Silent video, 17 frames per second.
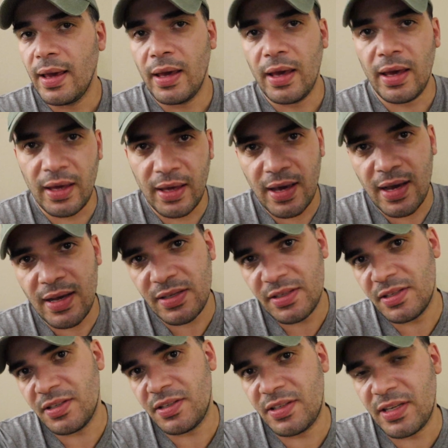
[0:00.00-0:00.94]
Hey
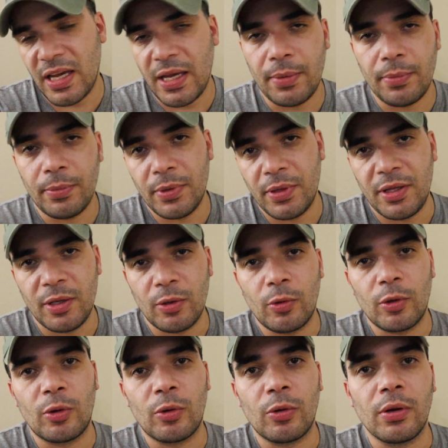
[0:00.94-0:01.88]
guys, this is Sam with the
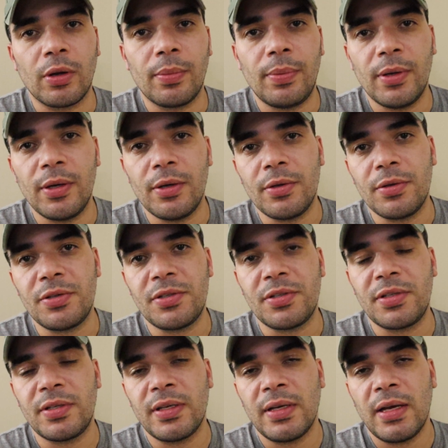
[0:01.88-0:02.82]
Oratory
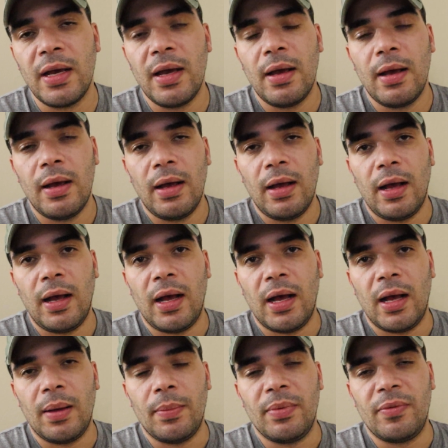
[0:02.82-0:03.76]
Post.
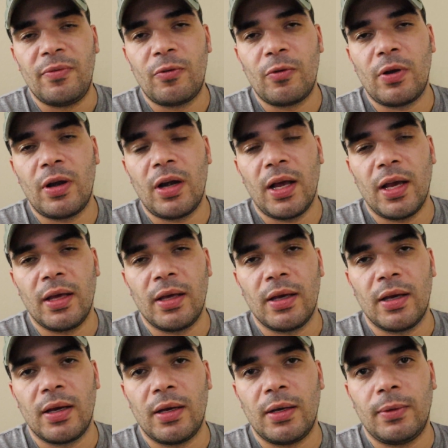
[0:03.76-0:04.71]
Before
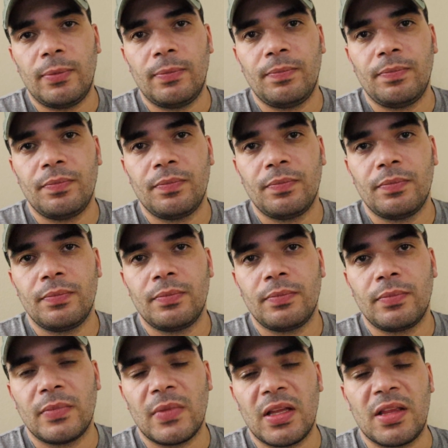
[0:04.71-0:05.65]
I
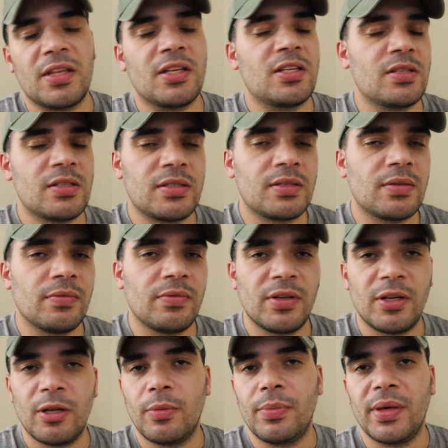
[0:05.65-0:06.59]
let this
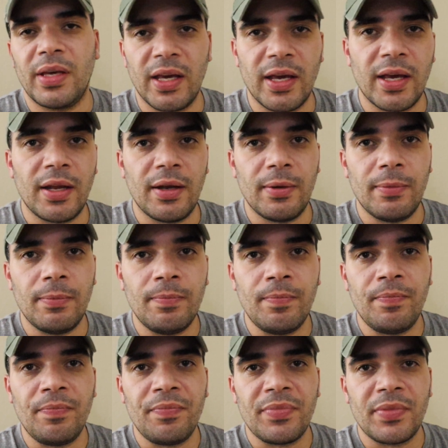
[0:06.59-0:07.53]
video begin,
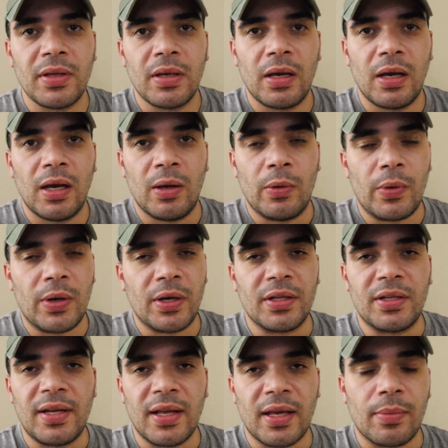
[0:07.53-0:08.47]
I
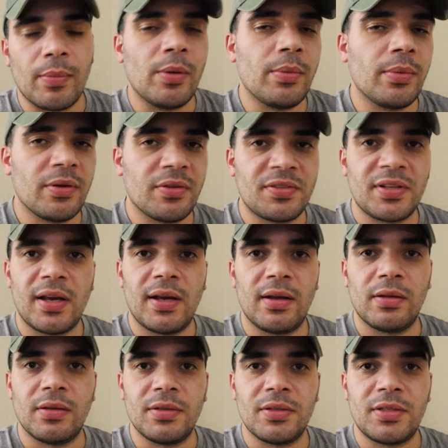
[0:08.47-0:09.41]
want to take a moment of
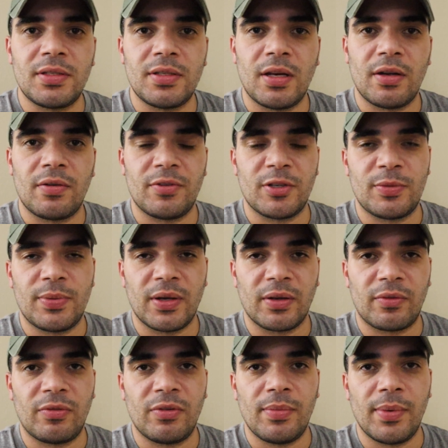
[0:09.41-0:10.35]
silence out of
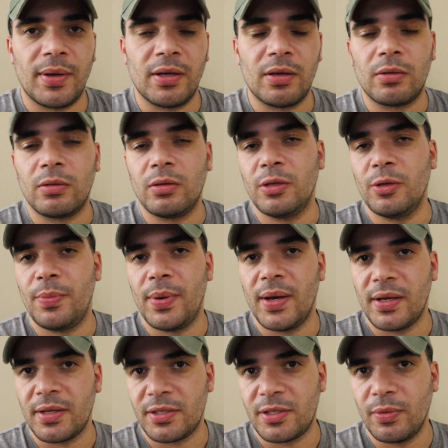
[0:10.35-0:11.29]
respect for my uncle who
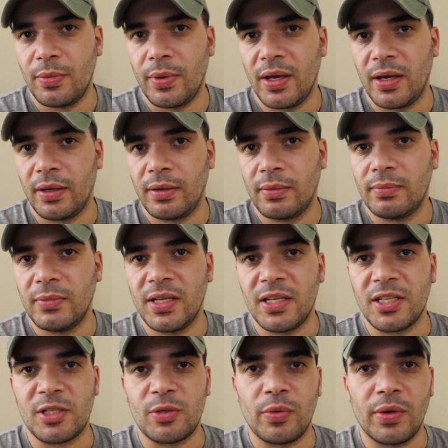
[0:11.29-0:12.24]
passed away
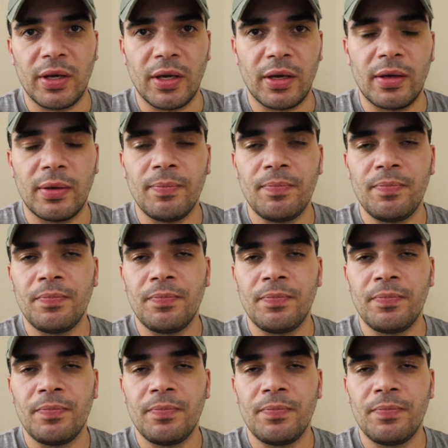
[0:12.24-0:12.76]
last week.